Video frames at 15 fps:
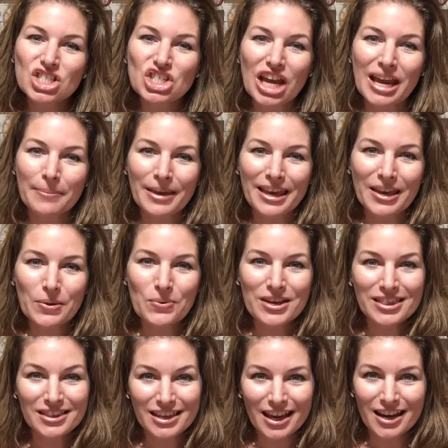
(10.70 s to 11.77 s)
Jamie
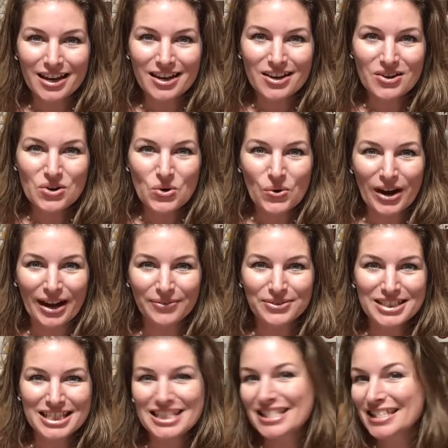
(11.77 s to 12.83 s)
with
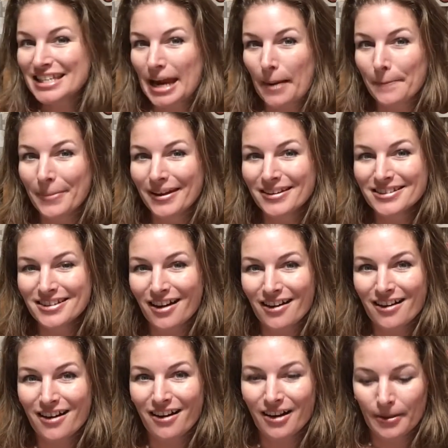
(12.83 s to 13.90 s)

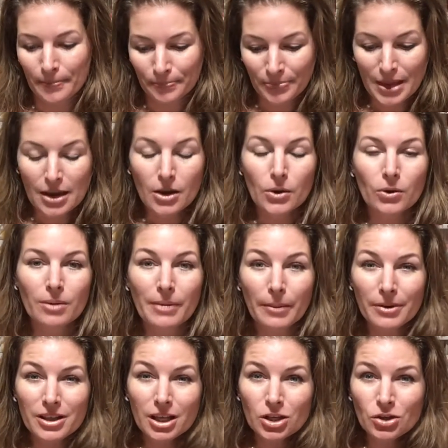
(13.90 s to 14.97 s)
GettinCraftyStampin.com.
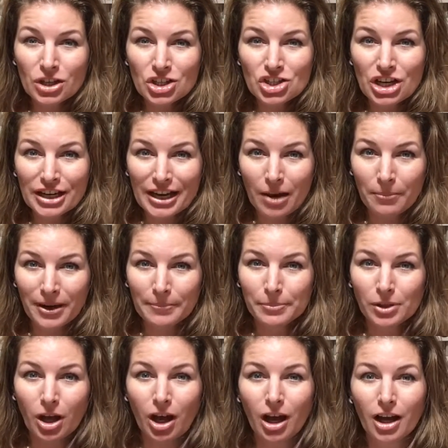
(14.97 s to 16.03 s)
Remember that you can check out my
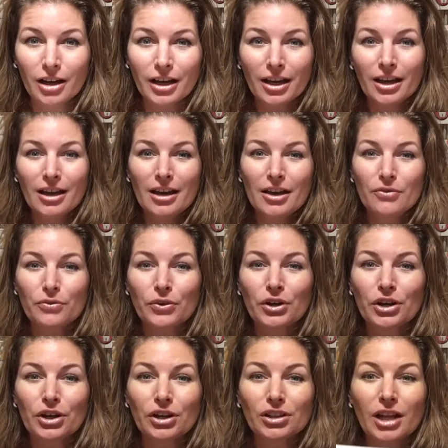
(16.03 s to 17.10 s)
blog
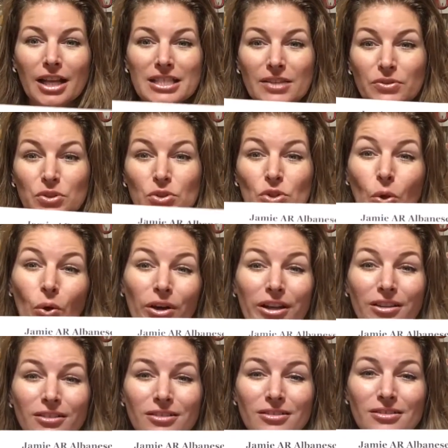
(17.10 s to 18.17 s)
for lots of
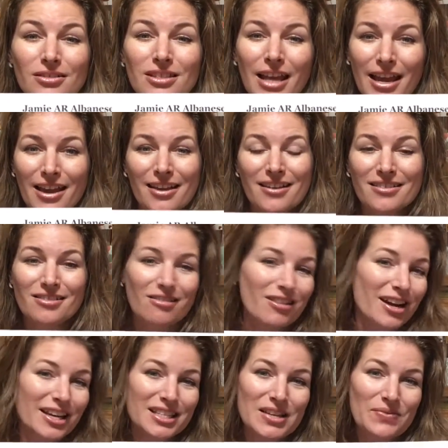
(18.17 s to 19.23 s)
tutorials and all
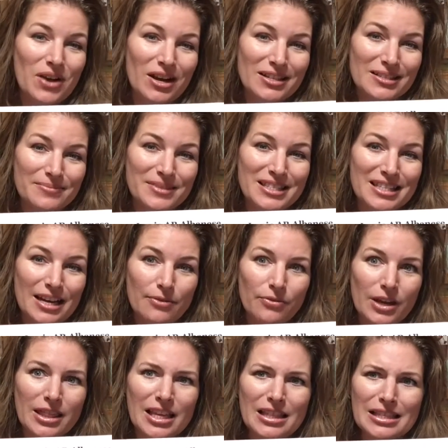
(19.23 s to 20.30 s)
kinds of awesome stuff.
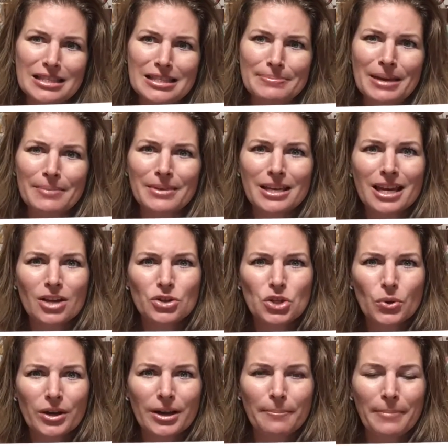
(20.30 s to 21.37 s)
I think this might be
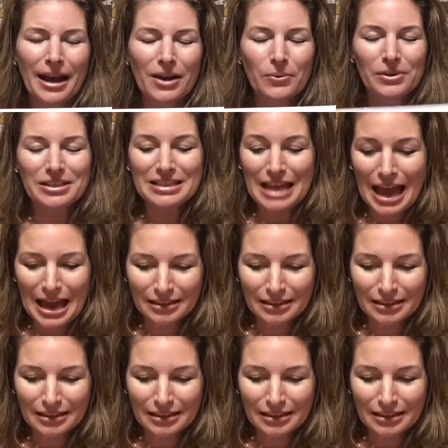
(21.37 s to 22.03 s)
showing up backwards.